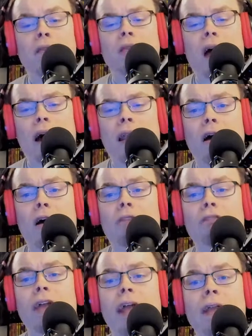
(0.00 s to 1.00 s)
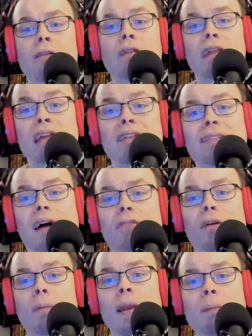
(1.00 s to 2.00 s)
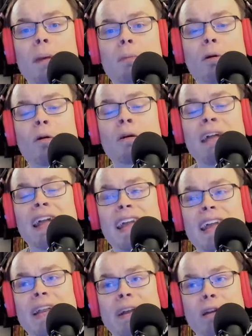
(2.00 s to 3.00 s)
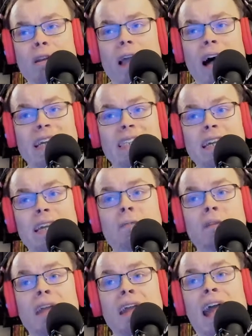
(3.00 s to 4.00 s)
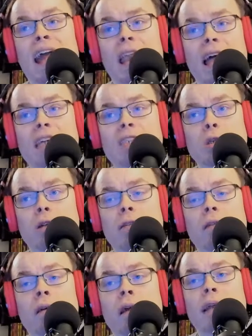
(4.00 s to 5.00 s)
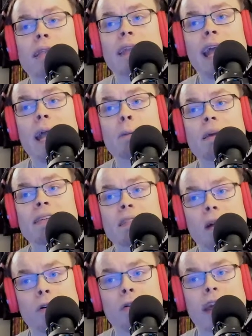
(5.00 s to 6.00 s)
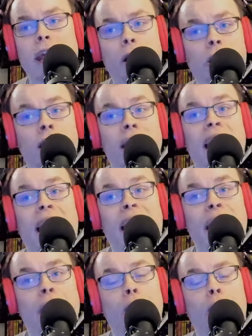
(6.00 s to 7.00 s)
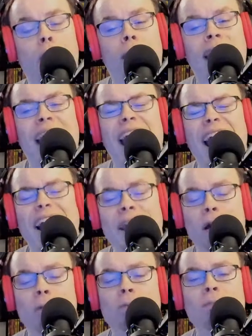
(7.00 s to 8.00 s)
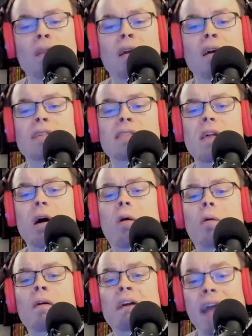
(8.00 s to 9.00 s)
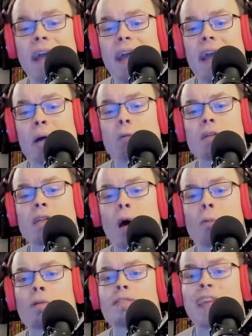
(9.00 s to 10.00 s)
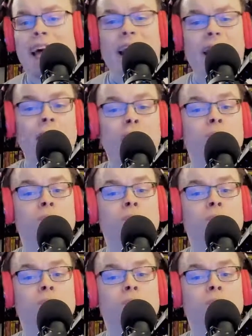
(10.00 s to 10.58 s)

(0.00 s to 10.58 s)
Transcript: thought of, and not very many people can utilize it unless your name is Undertaker and or Kane. So it was almost like,